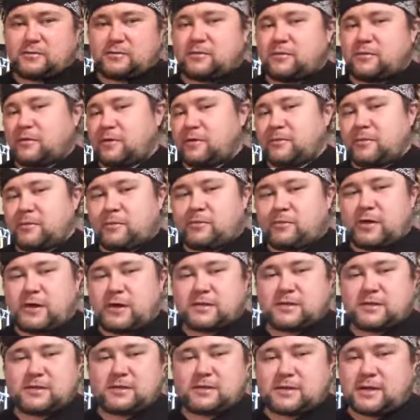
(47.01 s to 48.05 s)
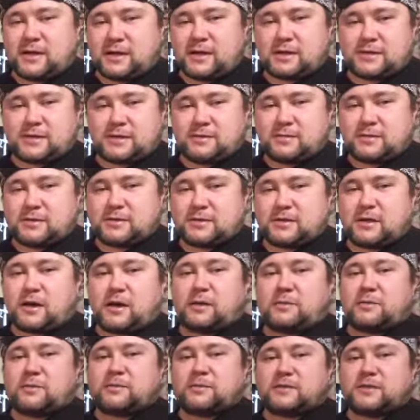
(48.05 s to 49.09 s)
Herbert West just can't seem to
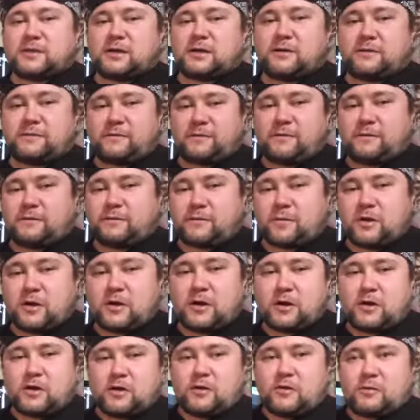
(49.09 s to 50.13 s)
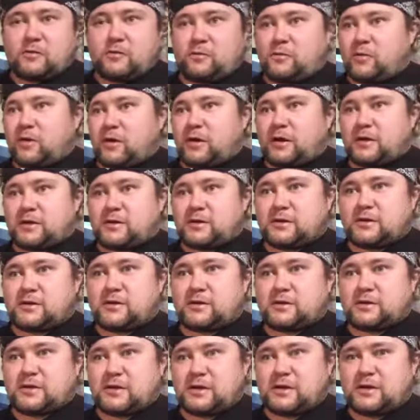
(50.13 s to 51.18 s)
stop himself from wanting to
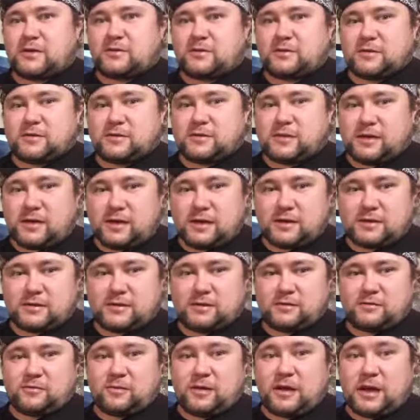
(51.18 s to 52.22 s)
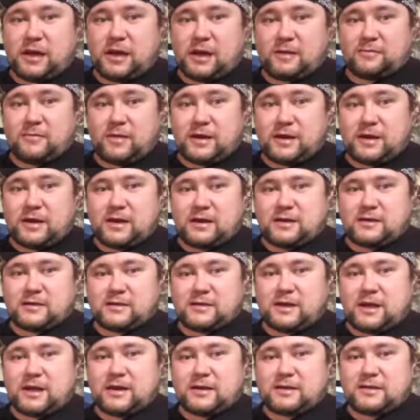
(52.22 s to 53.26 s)
continue his science on reanimated
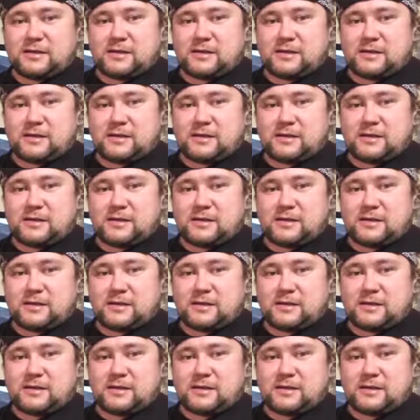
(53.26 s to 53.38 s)
dead